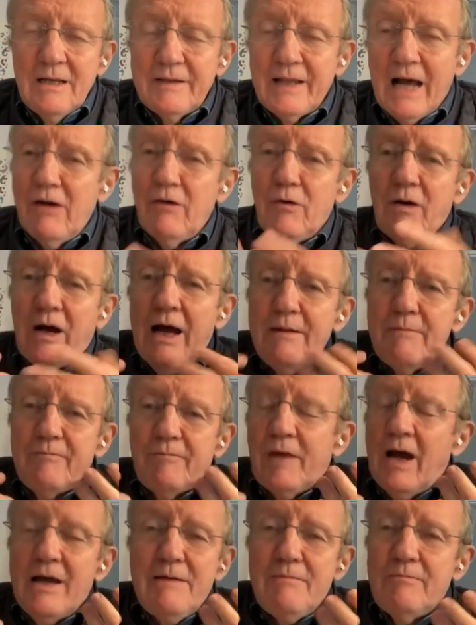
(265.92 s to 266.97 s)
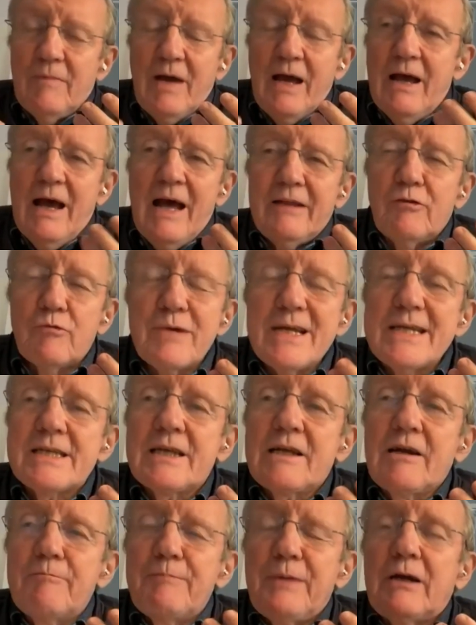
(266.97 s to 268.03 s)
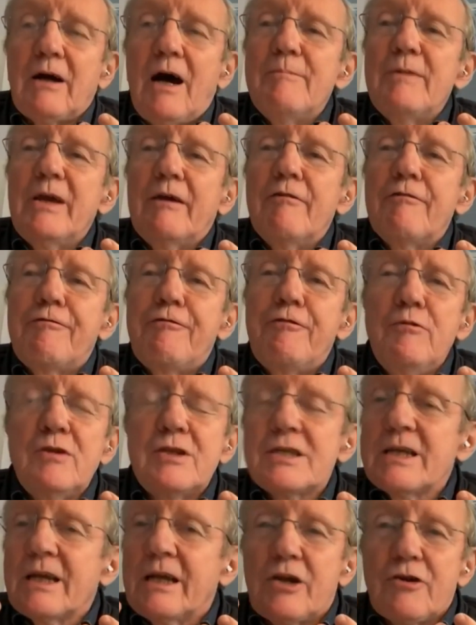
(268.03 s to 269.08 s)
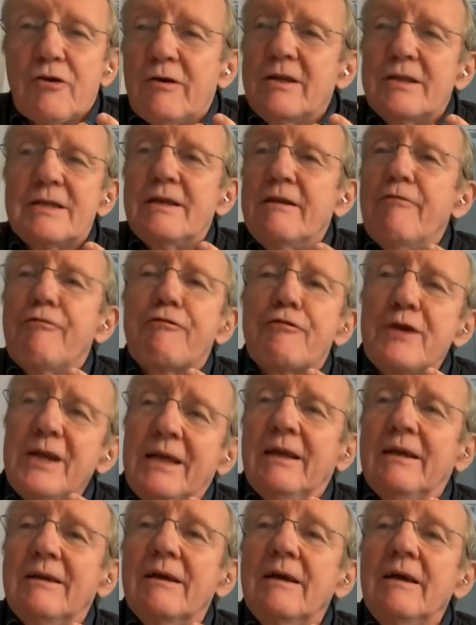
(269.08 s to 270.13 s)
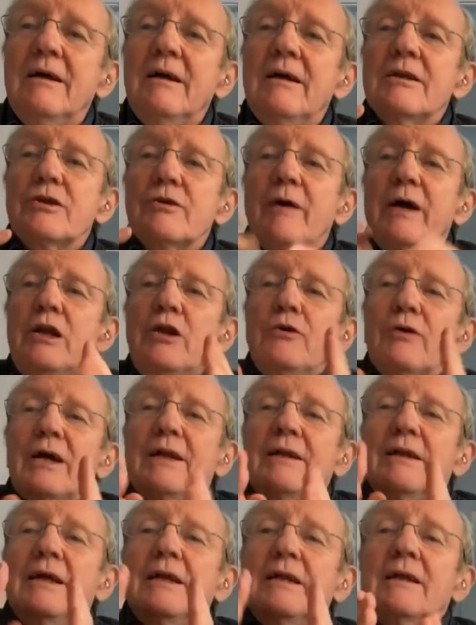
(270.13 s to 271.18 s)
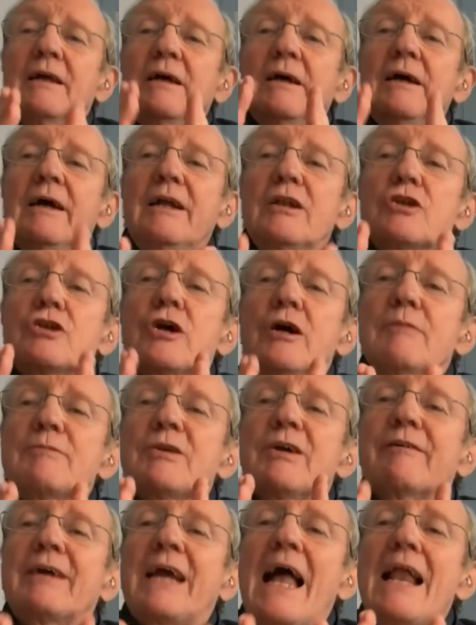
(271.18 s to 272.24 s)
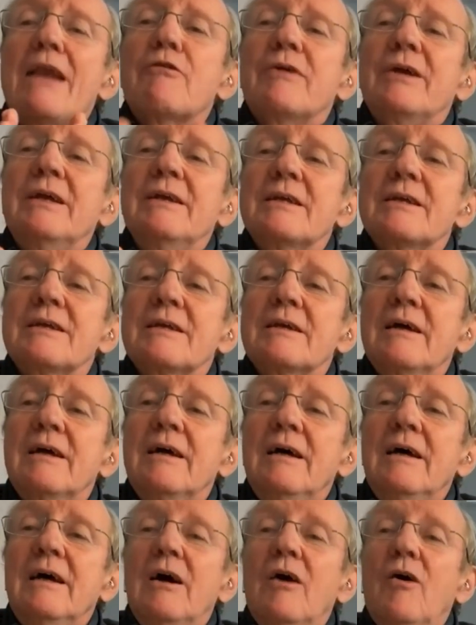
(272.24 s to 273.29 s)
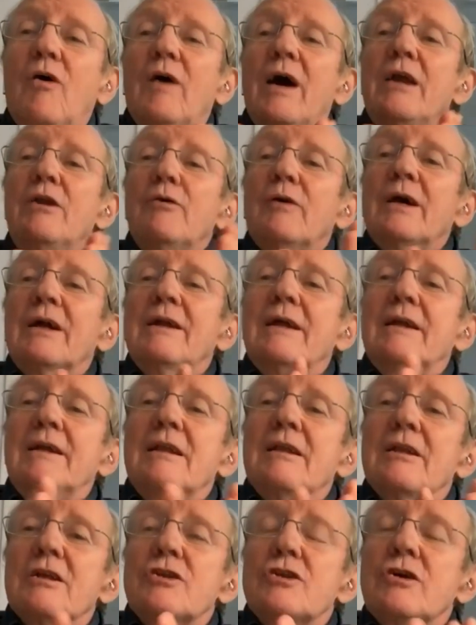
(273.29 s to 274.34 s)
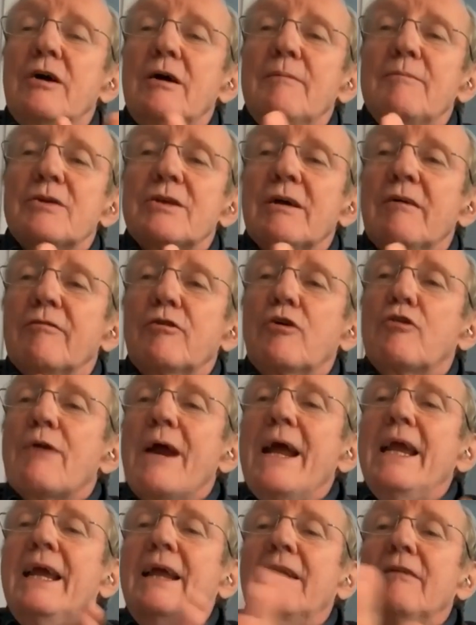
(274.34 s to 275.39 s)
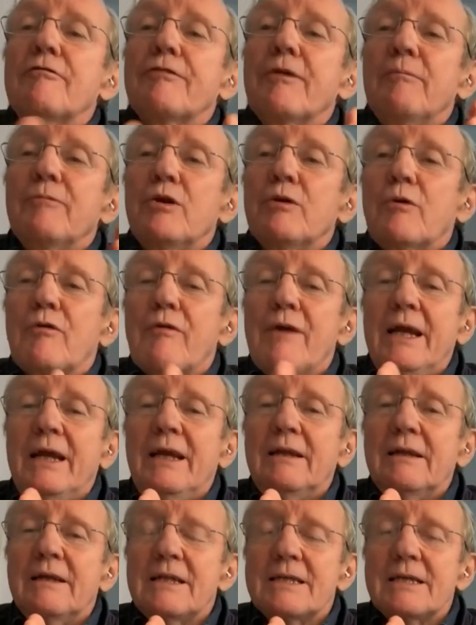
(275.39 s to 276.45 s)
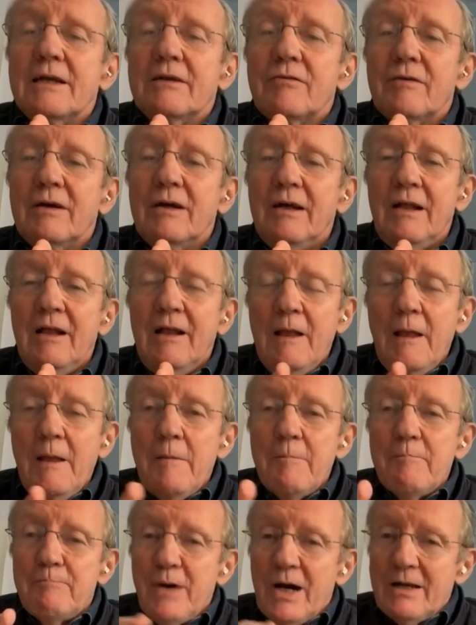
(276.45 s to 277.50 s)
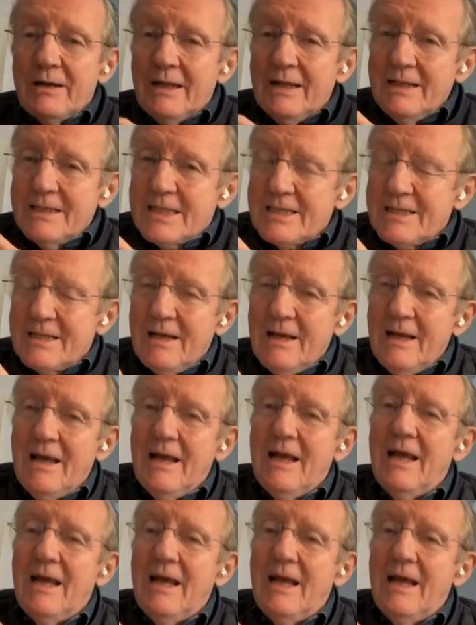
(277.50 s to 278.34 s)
now I'm, I'm at risk of becoming a food security freak. So I look at it in terms of calories, or I look at it in the terms of grain from Ukraine, etc. But it's